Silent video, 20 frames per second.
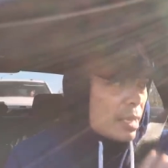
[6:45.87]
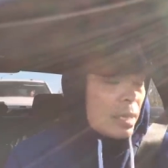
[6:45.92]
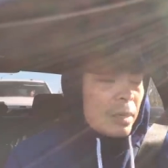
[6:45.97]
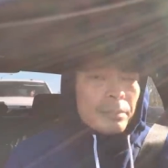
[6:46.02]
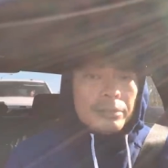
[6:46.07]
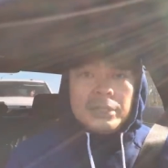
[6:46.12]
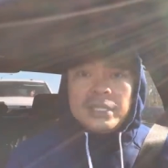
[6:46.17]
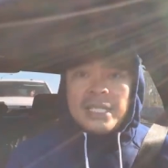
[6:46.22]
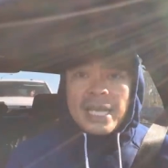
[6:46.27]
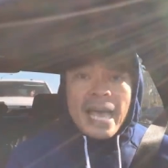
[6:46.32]
up
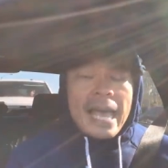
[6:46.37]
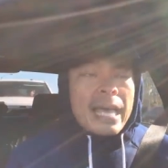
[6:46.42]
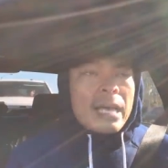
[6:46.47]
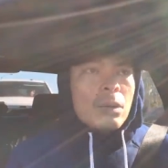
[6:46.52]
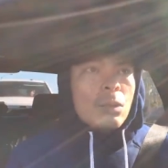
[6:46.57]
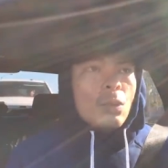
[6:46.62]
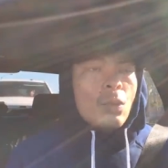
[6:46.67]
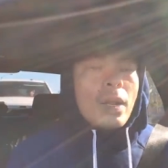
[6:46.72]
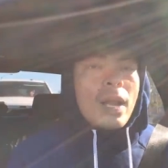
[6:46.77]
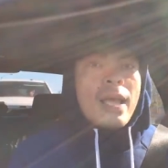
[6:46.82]
debt.
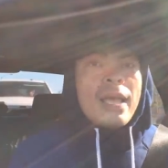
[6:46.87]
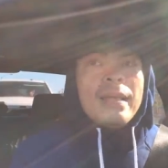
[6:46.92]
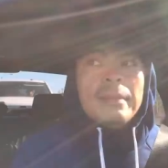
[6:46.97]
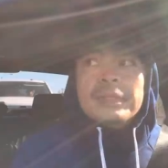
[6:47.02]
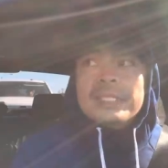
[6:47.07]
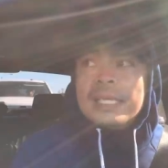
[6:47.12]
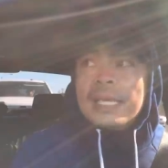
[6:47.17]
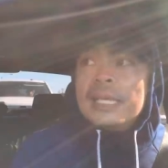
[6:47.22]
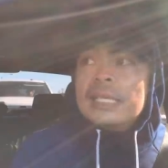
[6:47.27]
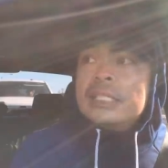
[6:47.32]
What I am
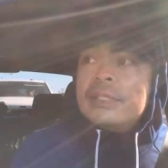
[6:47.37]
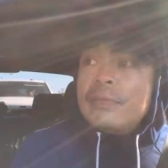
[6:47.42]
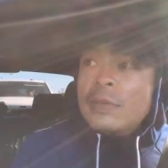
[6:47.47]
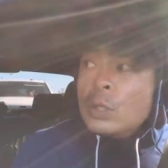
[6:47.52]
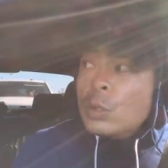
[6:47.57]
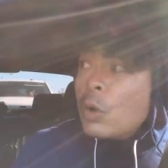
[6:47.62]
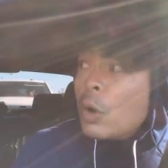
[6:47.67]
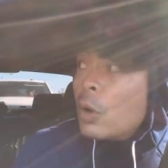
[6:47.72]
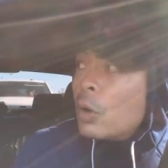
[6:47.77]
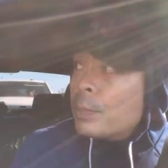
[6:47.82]
saying is if you
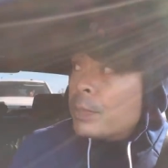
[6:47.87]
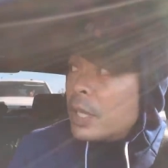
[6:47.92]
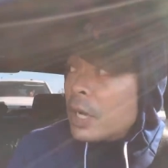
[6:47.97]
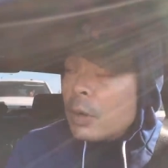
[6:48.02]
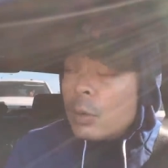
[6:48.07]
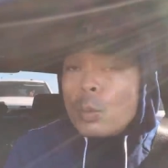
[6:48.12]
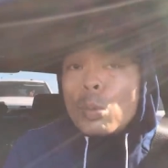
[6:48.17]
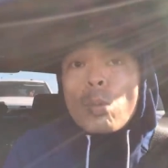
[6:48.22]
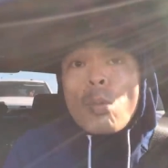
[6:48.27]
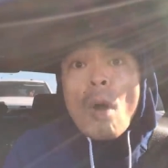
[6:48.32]
go up there
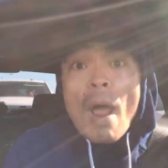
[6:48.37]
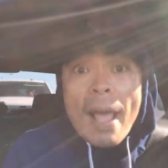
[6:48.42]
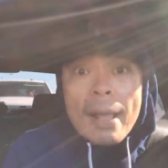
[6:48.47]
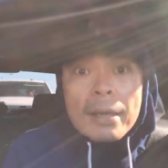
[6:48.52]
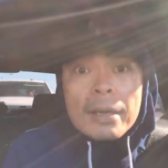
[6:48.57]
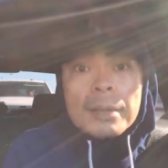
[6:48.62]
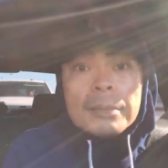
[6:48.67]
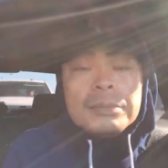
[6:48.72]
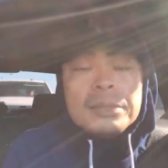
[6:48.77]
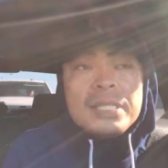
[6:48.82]
and
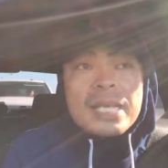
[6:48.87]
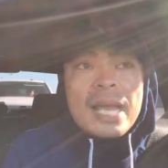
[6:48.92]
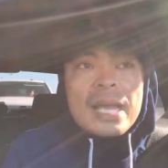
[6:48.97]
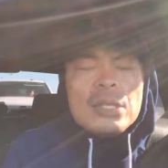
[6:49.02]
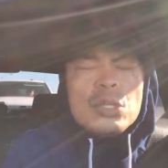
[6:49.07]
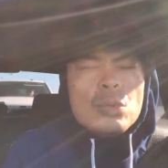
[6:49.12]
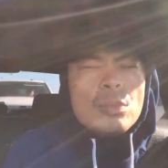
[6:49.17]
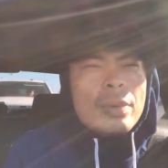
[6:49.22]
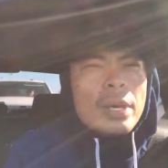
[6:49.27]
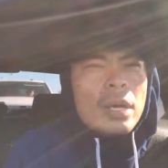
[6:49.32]
rack up
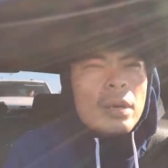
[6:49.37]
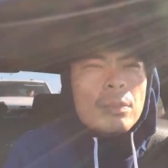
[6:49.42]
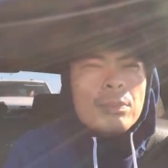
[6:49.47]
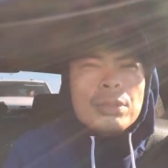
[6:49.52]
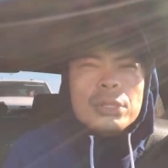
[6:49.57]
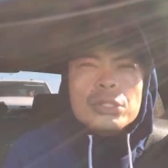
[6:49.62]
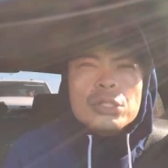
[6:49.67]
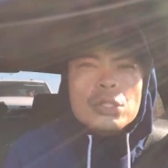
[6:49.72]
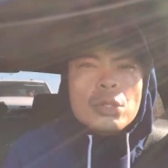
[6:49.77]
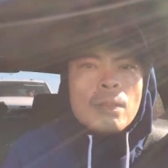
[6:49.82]
debt, you better
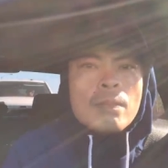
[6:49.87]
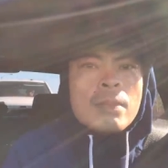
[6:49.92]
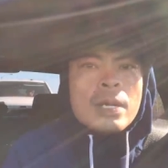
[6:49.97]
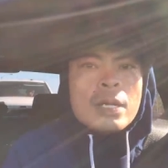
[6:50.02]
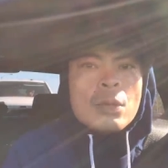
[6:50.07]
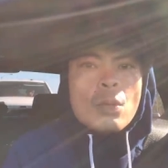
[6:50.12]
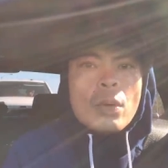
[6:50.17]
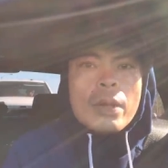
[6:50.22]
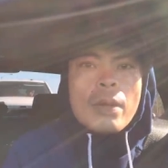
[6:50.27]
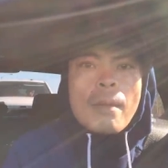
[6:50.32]
put your
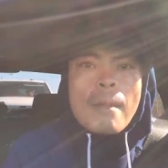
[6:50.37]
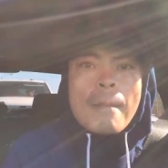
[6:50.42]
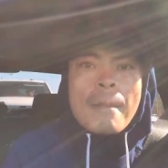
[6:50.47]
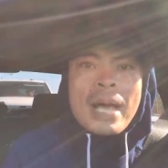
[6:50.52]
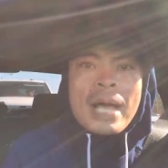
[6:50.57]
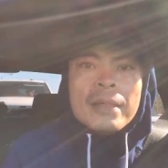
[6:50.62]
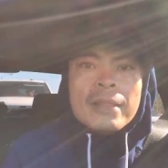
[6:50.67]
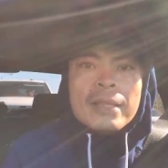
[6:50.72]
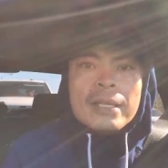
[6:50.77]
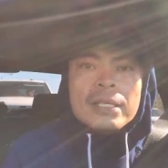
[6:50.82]
money where your
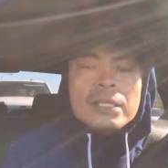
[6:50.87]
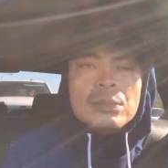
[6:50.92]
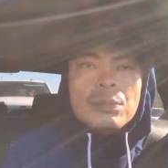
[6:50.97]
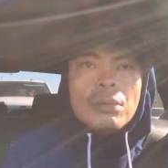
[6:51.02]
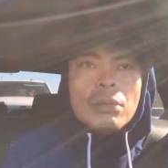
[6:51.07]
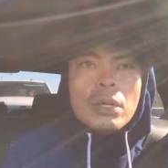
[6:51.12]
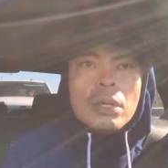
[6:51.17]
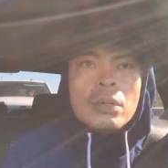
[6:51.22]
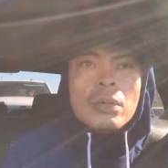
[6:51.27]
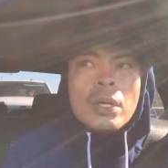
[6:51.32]
mouth is,
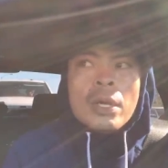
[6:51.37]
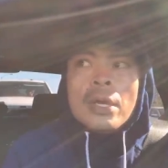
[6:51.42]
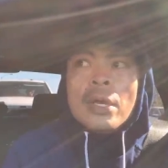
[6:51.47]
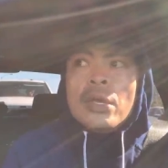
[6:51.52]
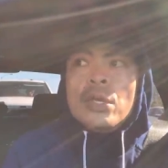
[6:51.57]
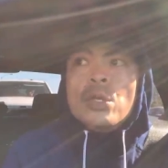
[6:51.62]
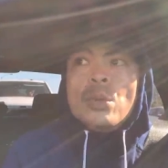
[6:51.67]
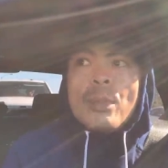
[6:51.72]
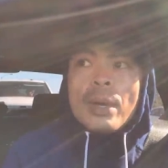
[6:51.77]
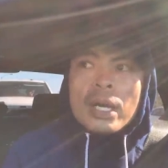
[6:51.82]
bro.
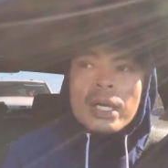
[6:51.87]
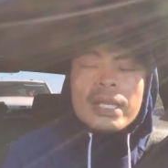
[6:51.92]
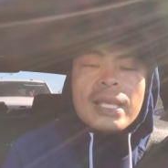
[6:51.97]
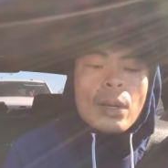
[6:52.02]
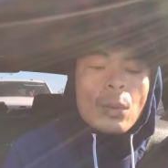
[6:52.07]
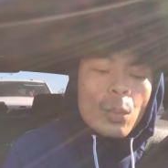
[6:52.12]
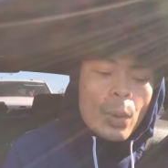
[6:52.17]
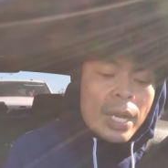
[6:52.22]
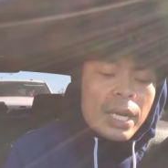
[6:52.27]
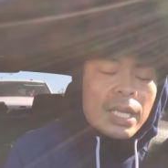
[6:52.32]
You better
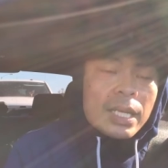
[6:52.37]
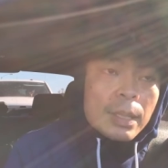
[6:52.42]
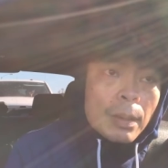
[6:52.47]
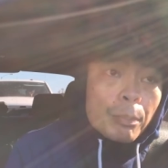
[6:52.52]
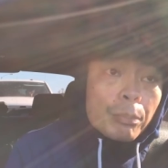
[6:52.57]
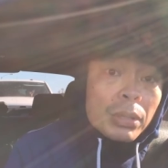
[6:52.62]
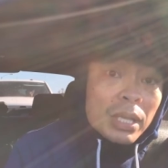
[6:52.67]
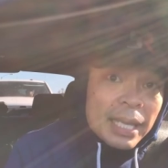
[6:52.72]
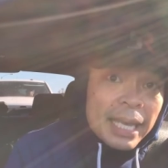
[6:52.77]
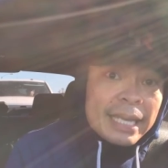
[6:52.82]
get ready to
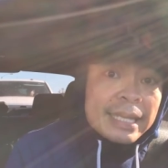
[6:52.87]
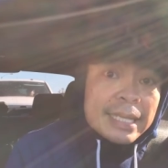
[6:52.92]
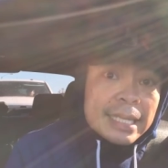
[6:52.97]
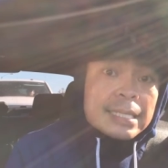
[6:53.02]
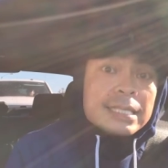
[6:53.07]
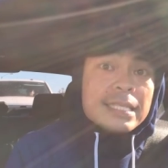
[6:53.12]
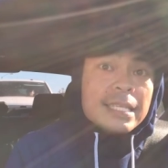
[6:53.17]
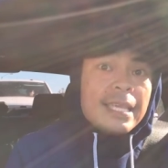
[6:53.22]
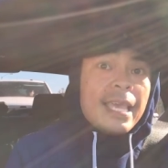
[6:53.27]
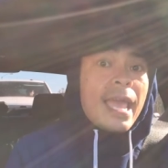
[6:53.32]
play
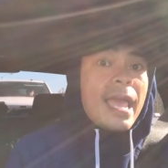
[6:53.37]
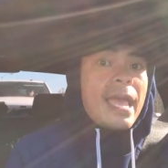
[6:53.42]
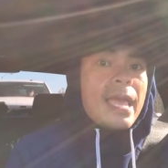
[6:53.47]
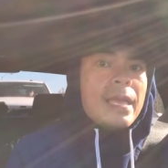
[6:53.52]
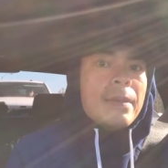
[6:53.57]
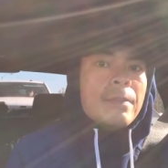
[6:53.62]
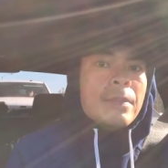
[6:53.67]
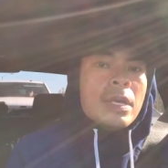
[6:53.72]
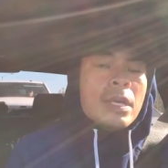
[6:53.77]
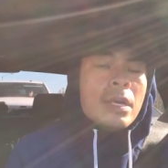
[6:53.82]
this
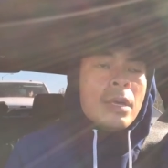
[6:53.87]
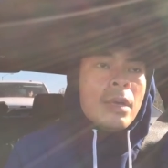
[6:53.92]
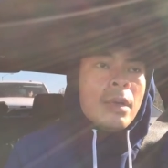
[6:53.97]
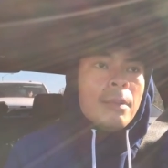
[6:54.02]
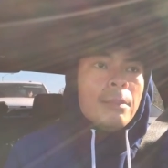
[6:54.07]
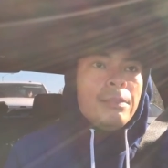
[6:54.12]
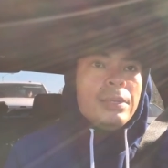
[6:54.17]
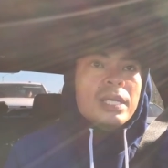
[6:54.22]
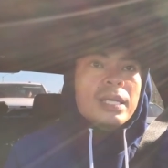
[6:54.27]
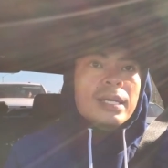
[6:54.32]
game,
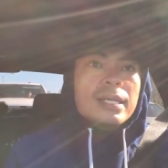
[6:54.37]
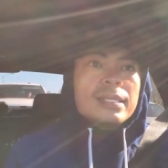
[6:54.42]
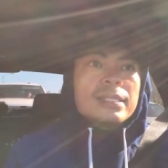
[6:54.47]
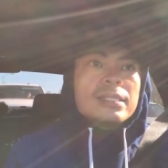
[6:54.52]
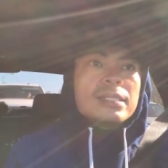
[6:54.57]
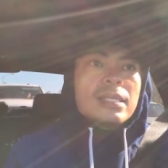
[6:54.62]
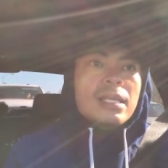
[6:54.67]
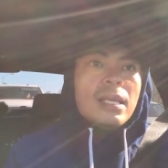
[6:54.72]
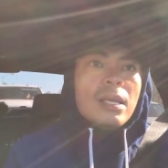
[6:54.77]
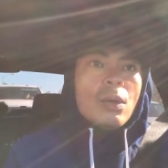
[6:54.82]

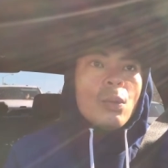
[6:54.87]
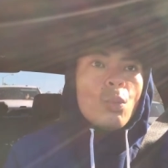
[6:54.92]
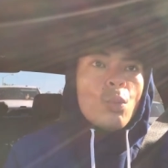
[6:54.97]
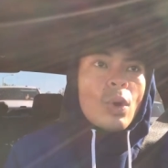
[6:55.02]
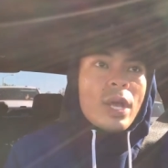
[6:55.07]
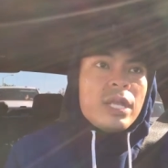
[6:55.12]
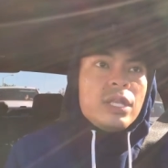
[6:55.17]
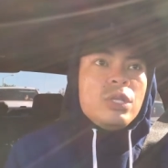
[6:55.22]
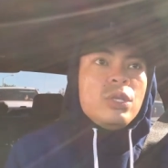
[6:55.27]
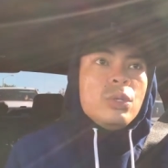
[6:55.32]
because
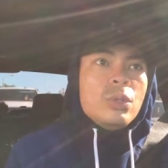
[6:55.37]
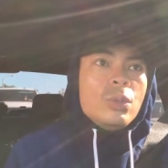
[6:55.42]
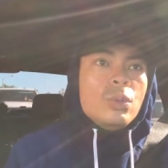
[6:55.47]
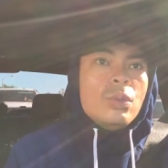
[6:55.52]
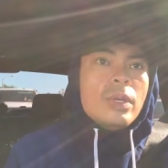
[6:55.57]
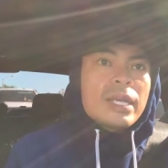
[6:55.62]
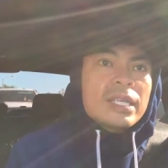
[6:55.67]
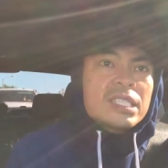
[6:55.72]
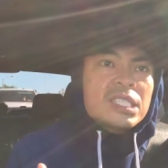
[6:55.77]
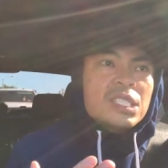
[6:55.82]
when
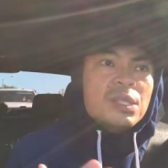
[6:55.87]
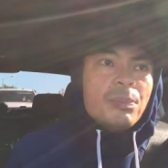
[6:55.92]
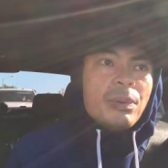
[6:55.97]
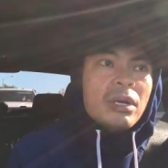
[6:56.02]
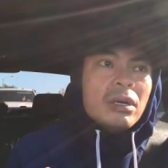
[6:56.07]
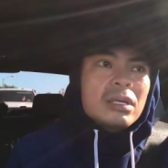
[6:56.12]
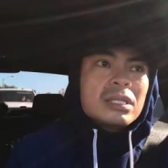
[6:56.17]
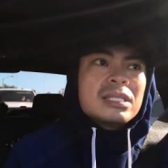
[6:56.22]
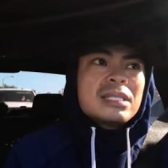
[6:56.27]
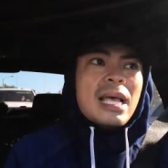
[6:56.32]
you
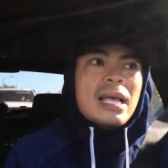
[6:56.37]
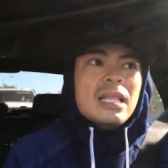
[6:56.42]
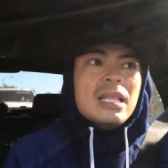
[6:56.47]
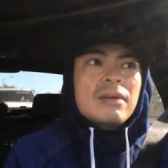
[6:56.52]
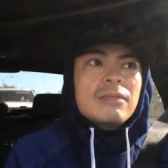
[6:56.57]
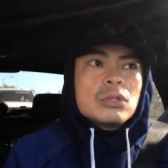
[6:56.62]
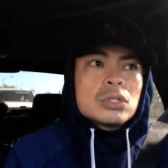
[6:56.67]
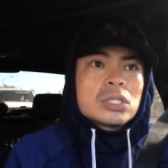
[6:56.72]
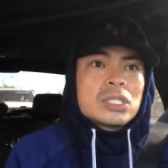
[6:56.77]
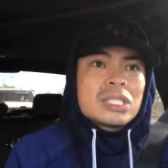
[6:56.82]
experience that level of